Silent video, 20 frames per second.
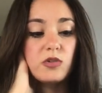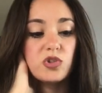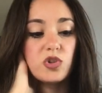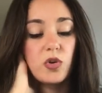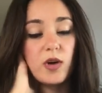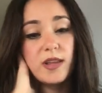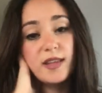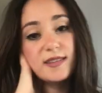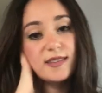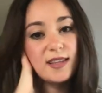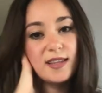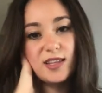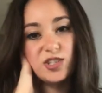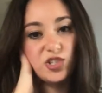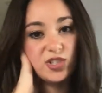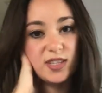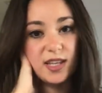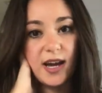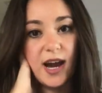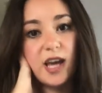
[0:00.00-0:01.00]
So it's
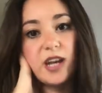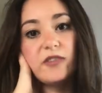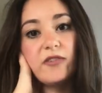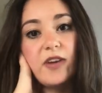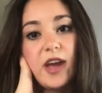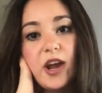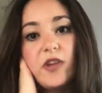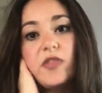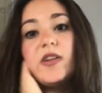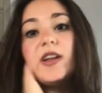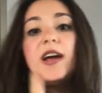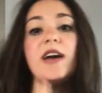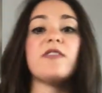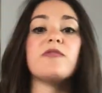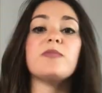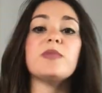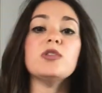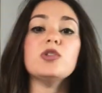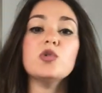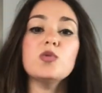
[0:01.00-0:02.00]
just the kind of hair that
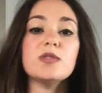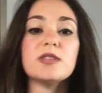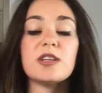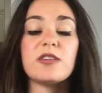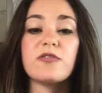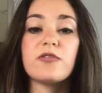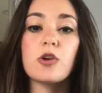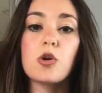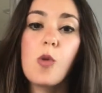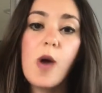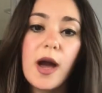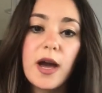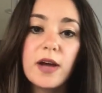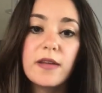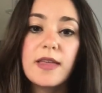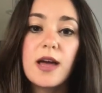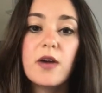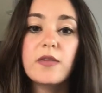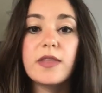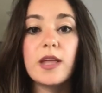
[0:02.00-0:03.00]
I've been using for a
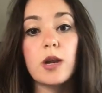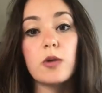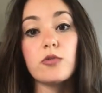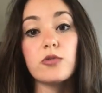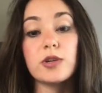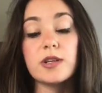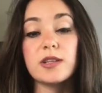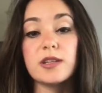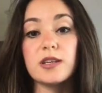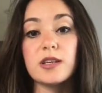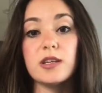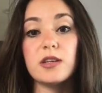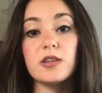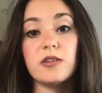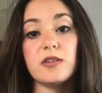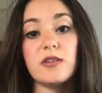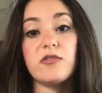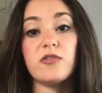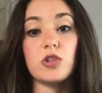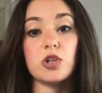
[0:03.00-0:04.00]
while now, and I really
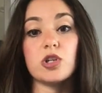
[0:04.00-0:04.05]
have